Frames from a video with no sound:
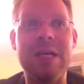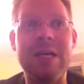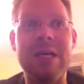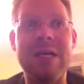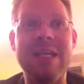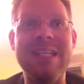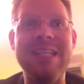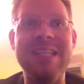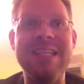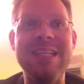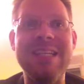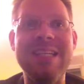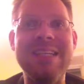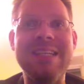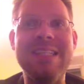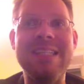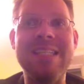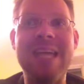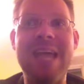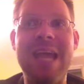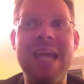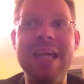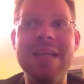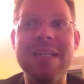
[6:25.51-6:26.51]
Uh,
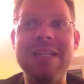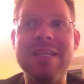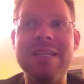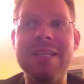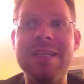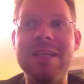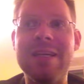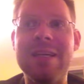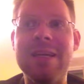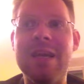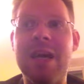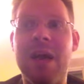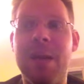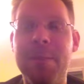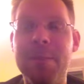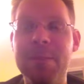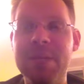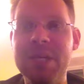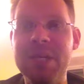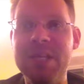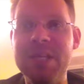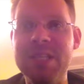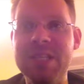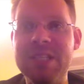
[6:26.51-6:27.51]
skate
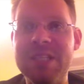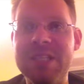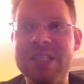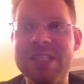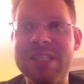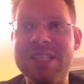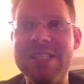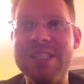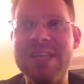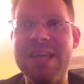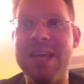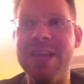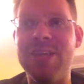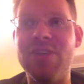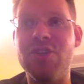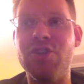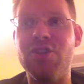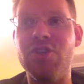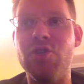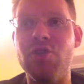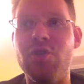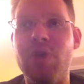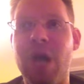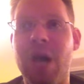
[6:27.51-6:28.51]
companies
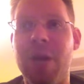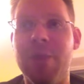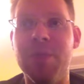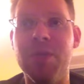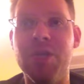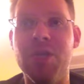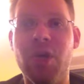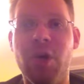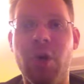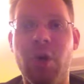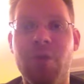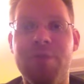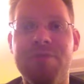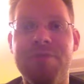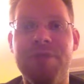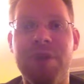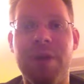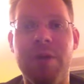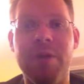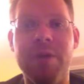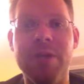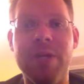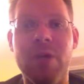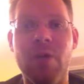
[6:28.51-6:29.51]
tend to come and go
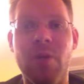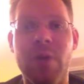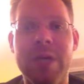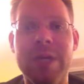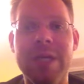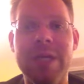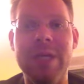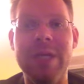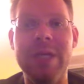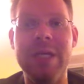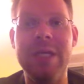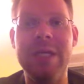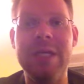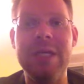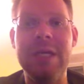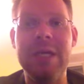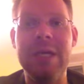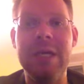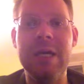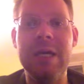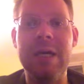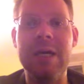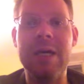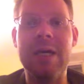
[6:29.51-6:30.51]
fairly quickly,
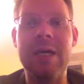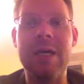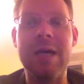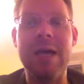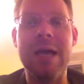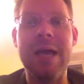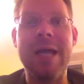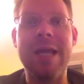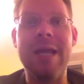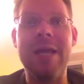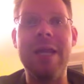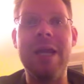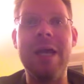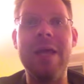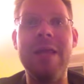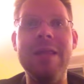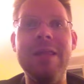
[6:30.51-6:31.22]
uh, and